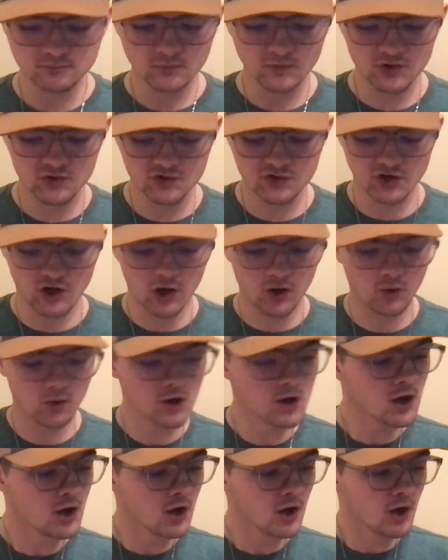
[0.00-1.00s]

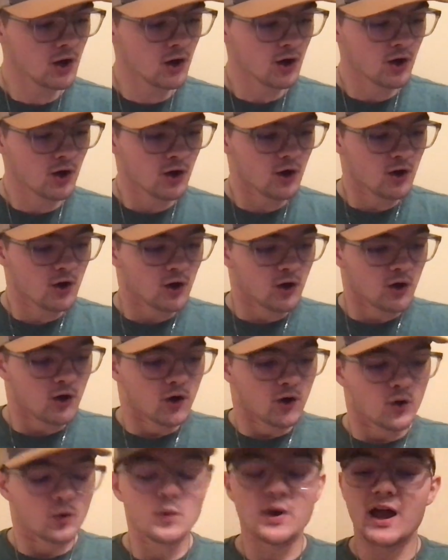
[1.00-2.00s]
So
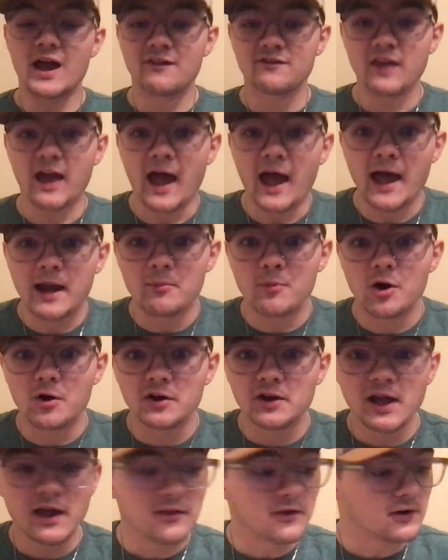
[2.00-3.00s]
we have to add them all
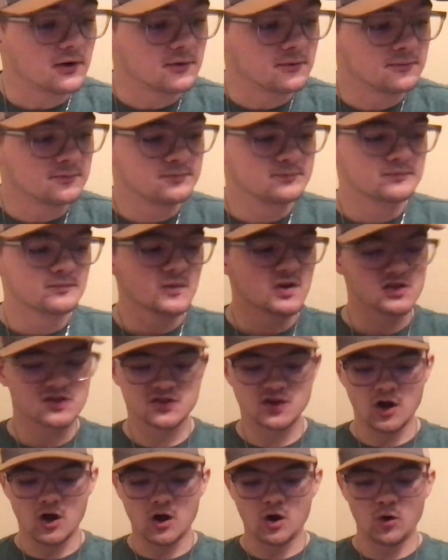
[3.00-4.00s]
together.
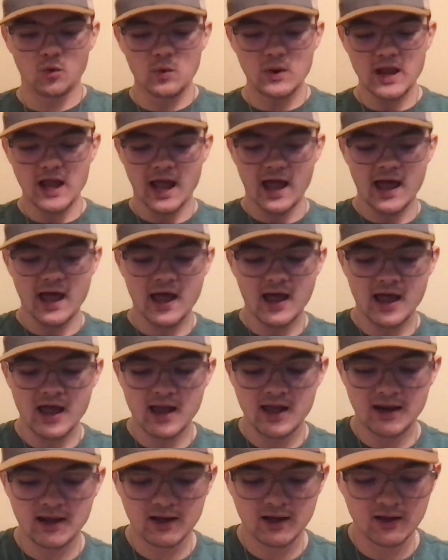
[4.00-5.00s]
So we
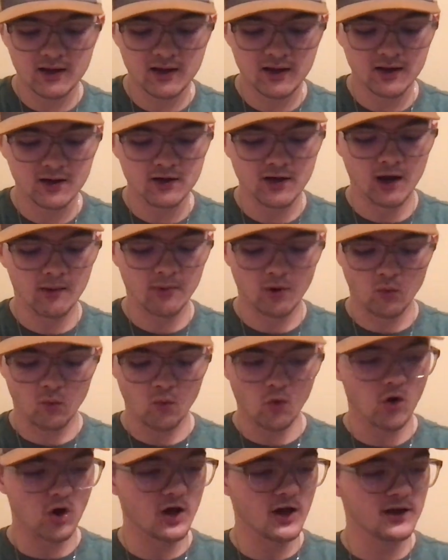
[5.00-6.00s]
add number
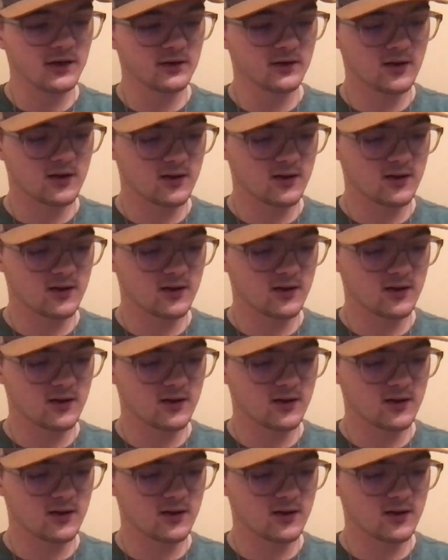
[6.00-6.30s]
1,